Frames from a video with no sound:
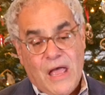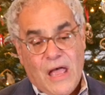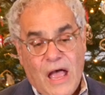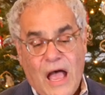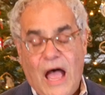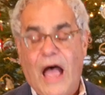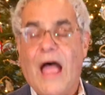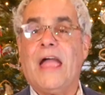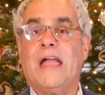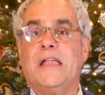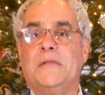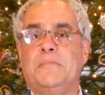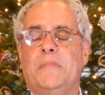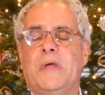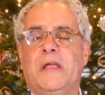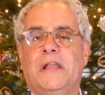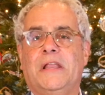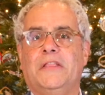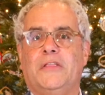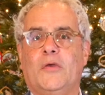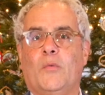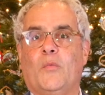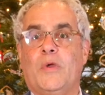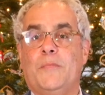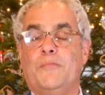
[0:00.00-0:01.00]
I
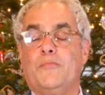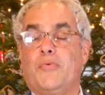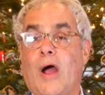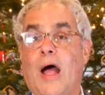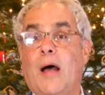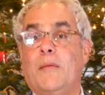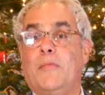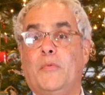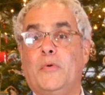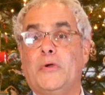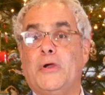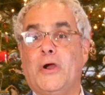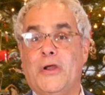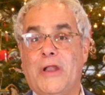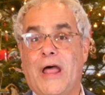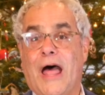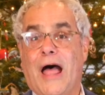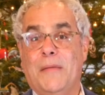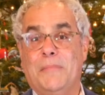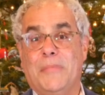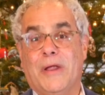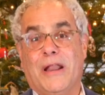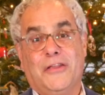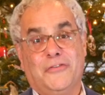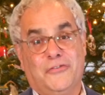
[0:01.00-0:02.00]
admitted that we probably are
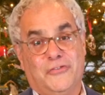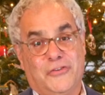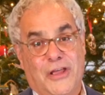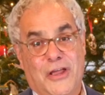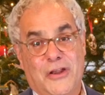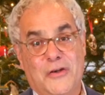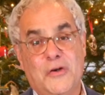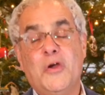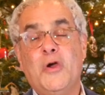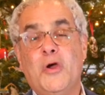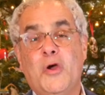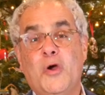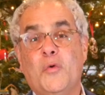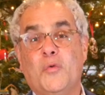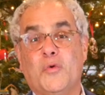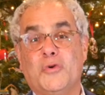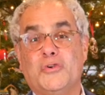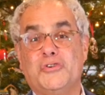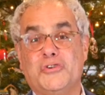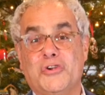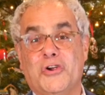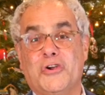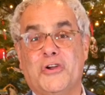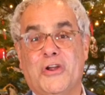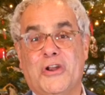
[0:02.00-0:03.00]
not, but I said, we're
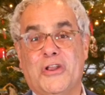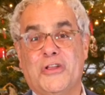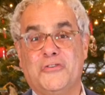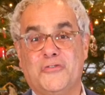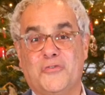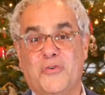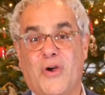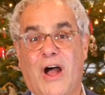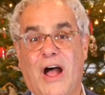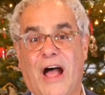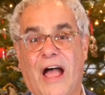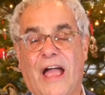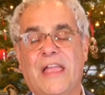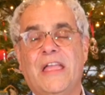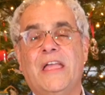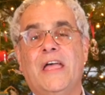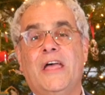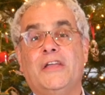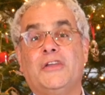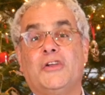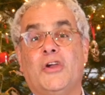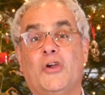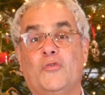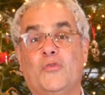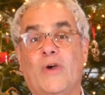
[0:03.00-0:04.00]
sure going to try.
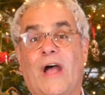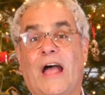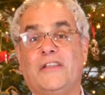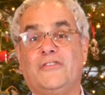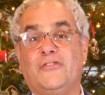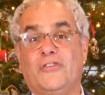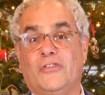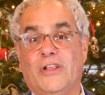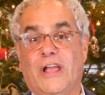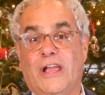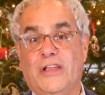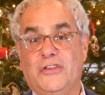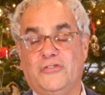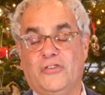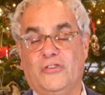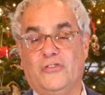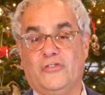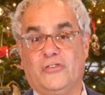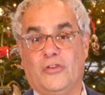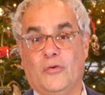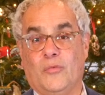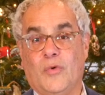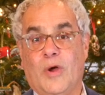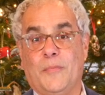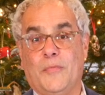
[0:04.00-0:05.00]
Congratulations
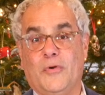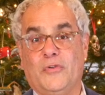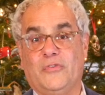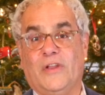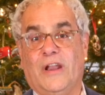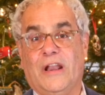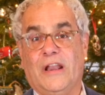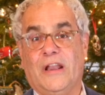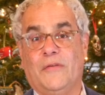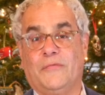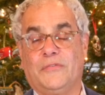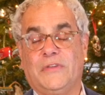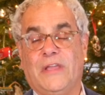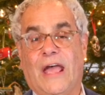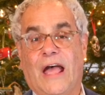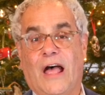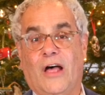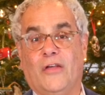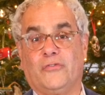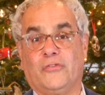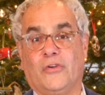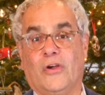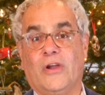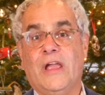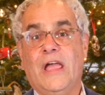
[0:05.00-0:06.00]
to Representative
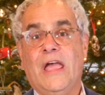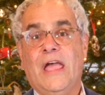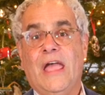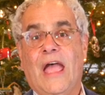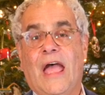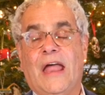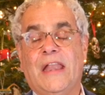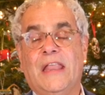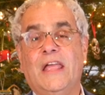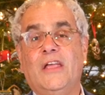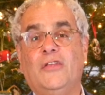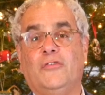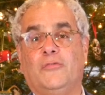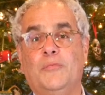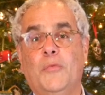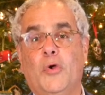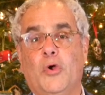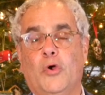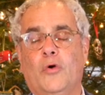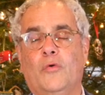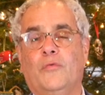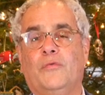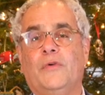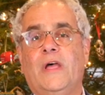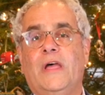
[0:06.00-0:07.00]
Causer and his
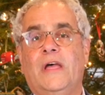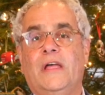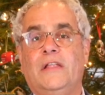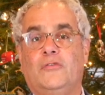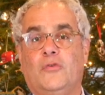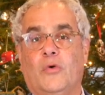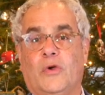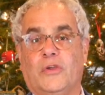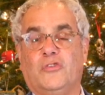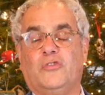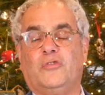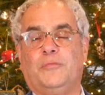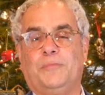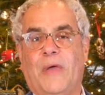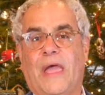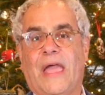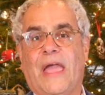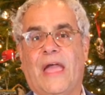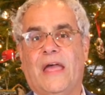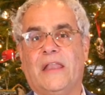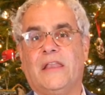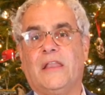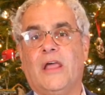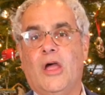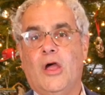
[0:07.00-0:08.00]
move to
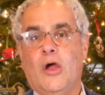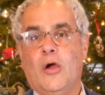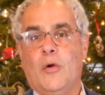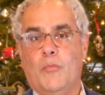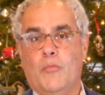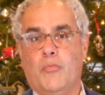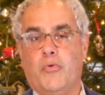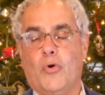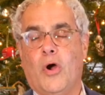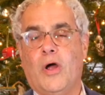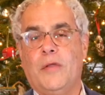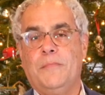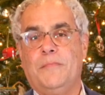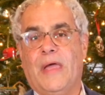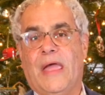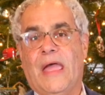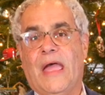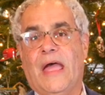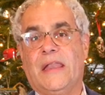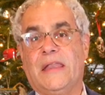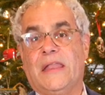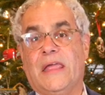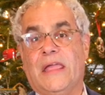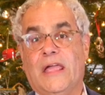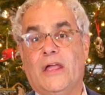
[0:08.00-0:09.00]
expand
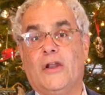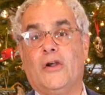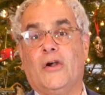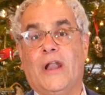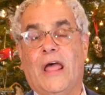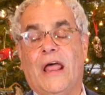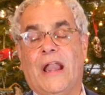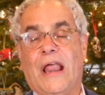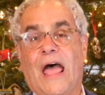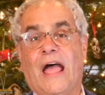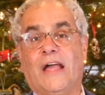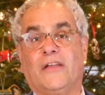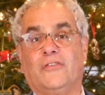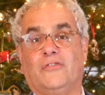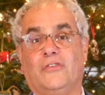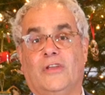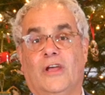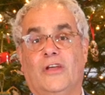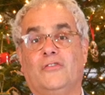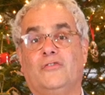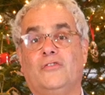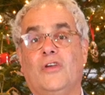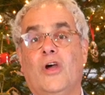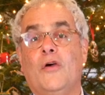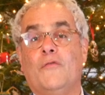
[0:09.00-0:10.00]
broadband internet
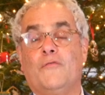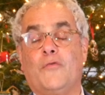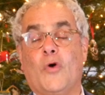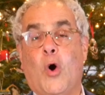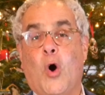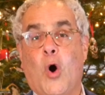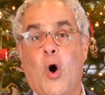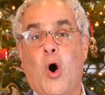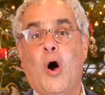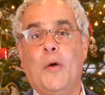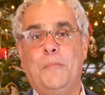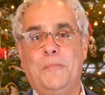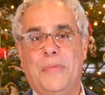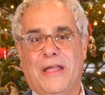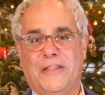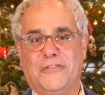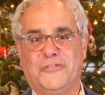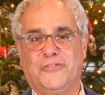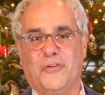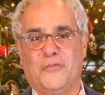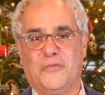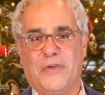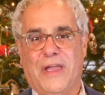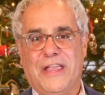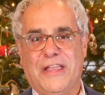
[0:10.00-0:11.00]
access for all
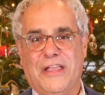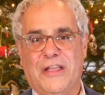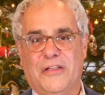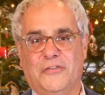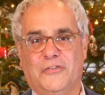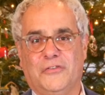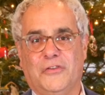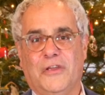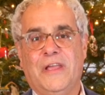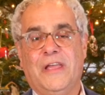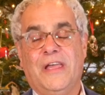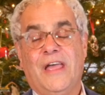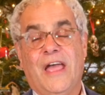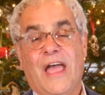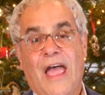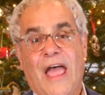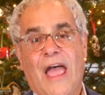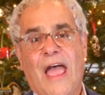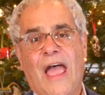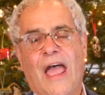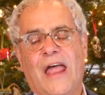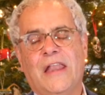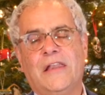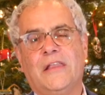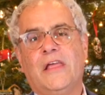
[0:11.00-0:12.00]
Pennsylvanians.
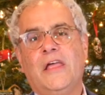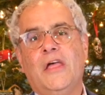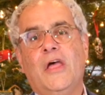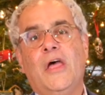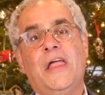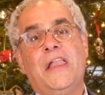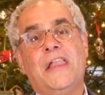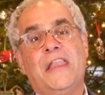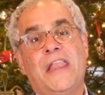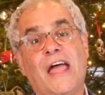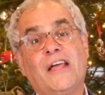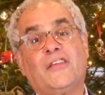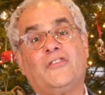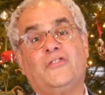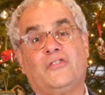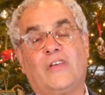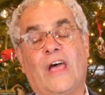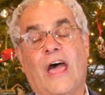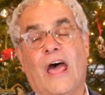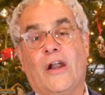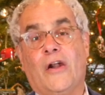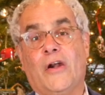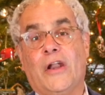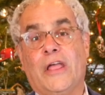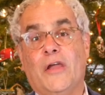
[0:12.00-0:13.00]
And next
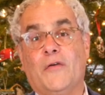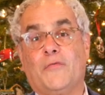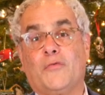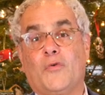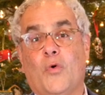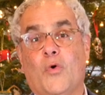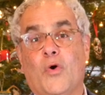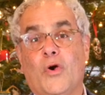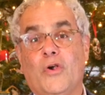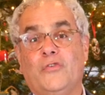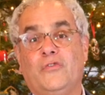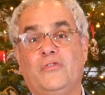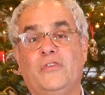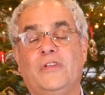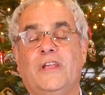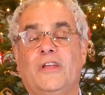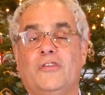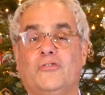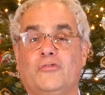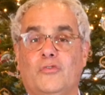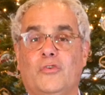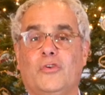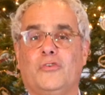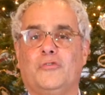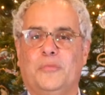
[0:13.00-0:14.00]
Saturday, of course,
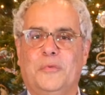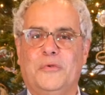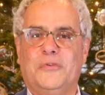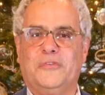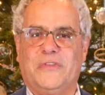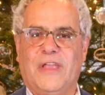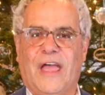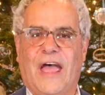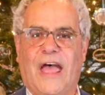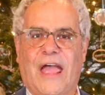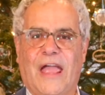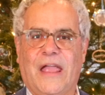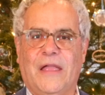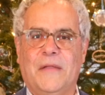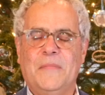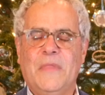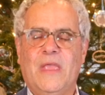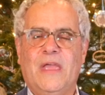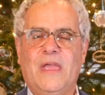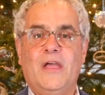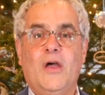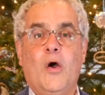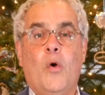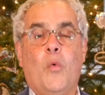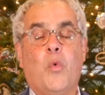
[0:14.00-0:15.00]
is Christmas Day.
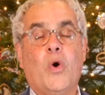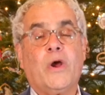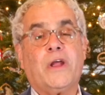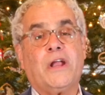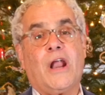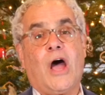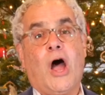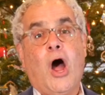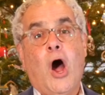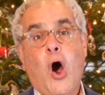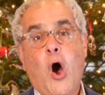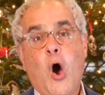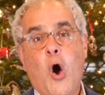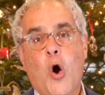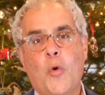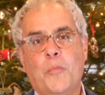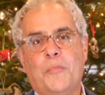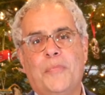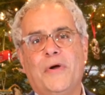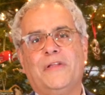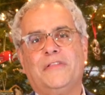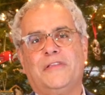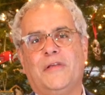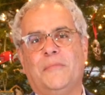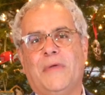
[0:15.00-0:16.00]
We're going to
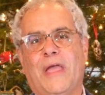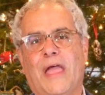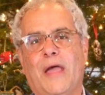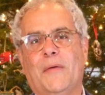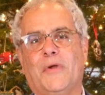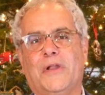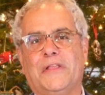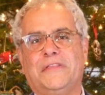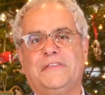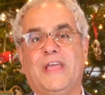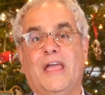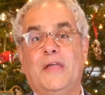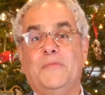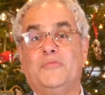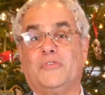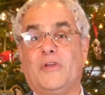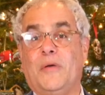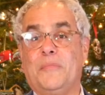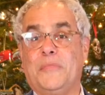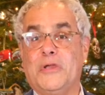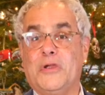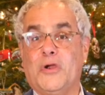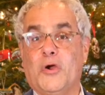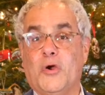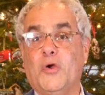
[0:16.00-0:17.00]
hope to be able to tape
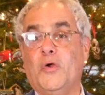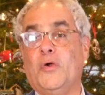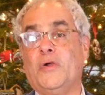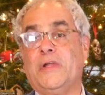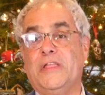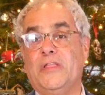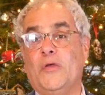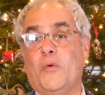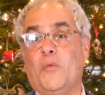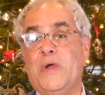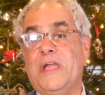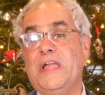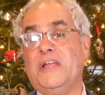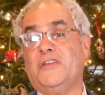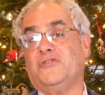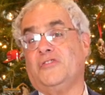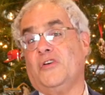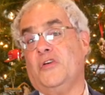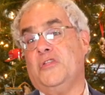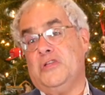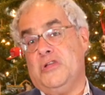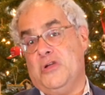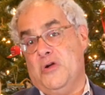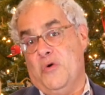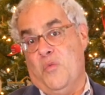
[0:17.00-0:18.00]
something early in the week
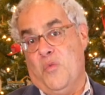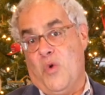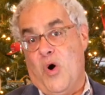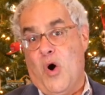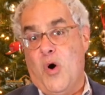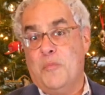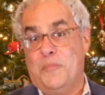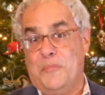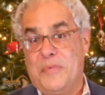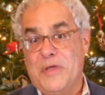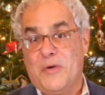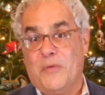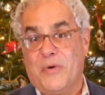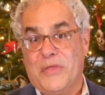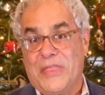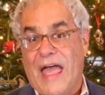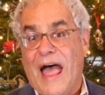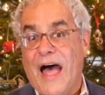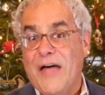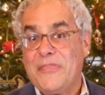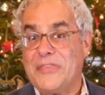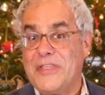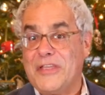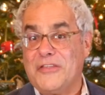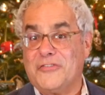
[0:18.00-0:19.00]
so that you won't be
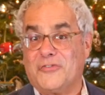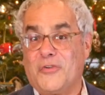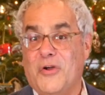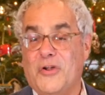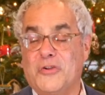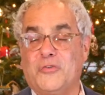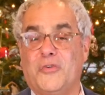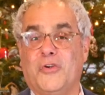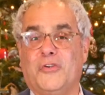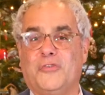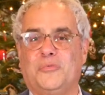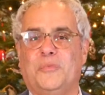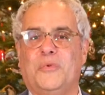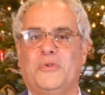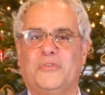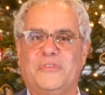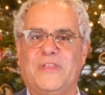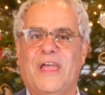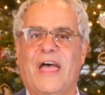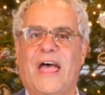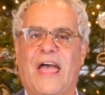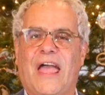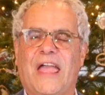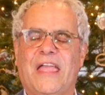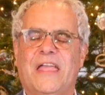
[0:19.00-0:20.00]
without this on Christmas
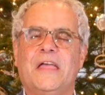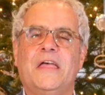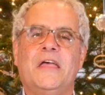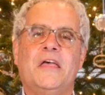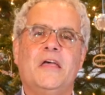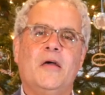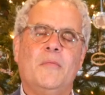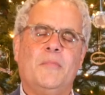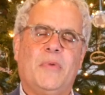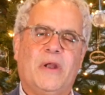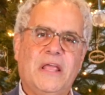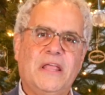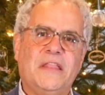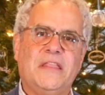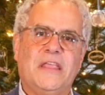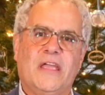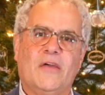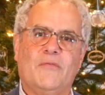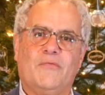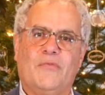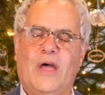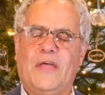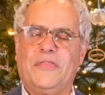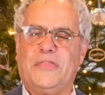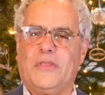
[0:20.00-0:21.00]
Day. But in the
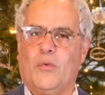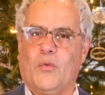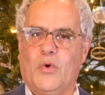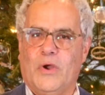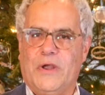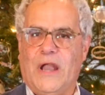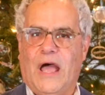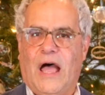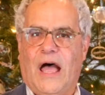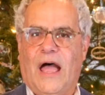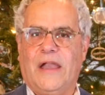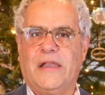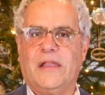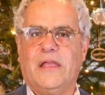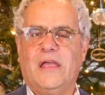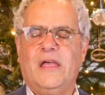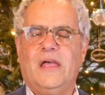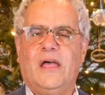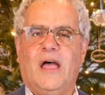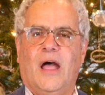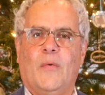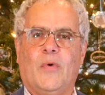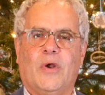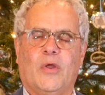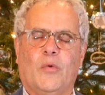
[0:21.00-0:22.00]
event that we're not,
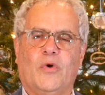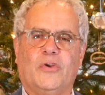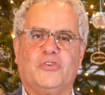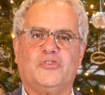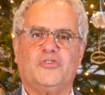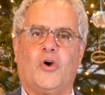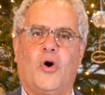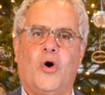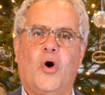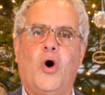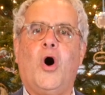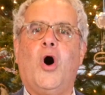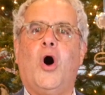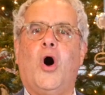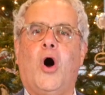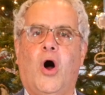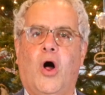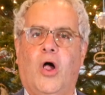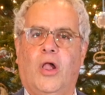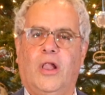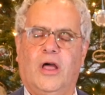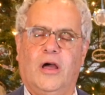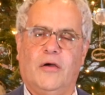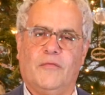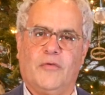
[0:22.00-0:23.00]
I want to wish
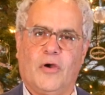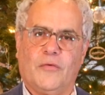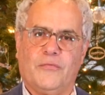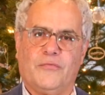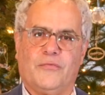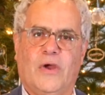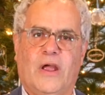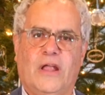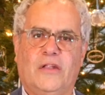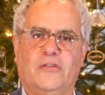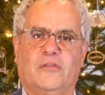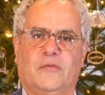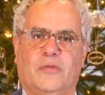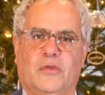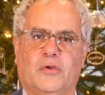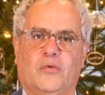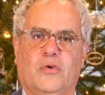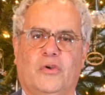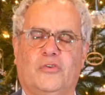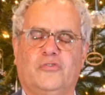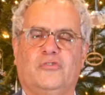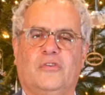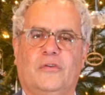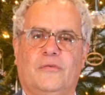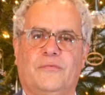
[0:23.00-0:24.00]
all of our friends of the
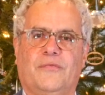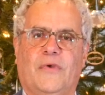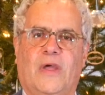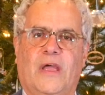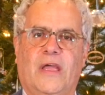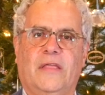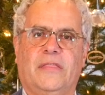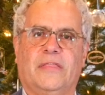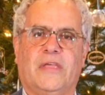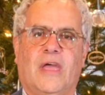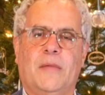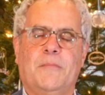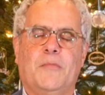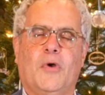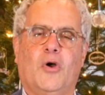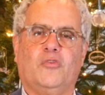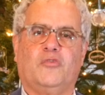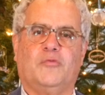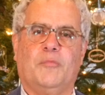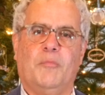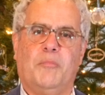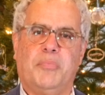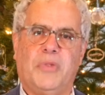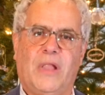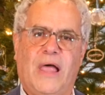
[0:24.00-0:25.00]
Christian faith a
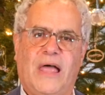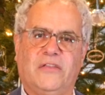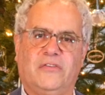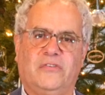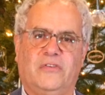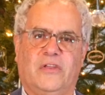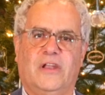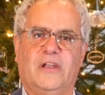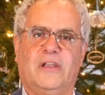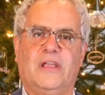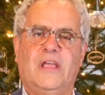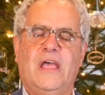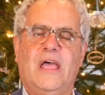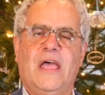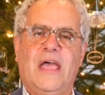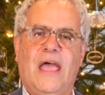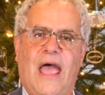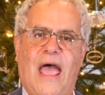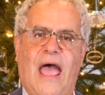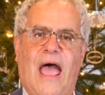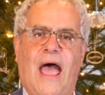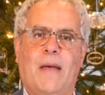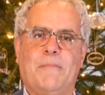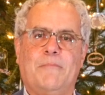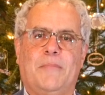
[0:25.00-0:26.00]
most blessed,
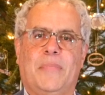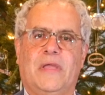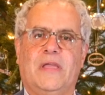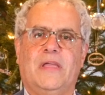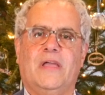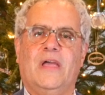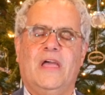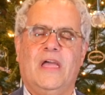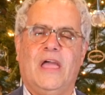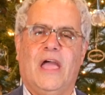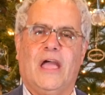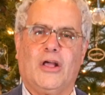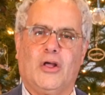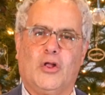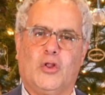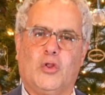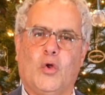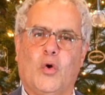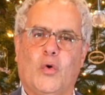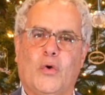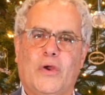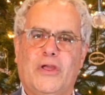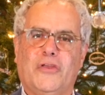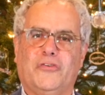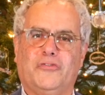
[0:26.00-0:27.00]
happy, and
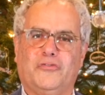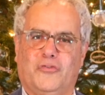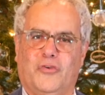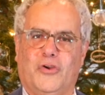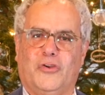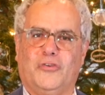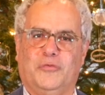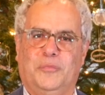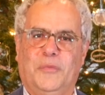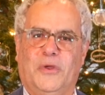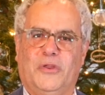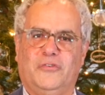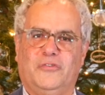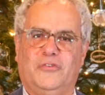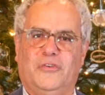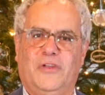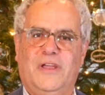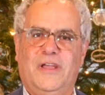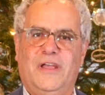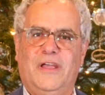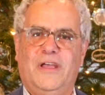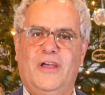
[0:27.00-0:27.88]
glorious Christmas.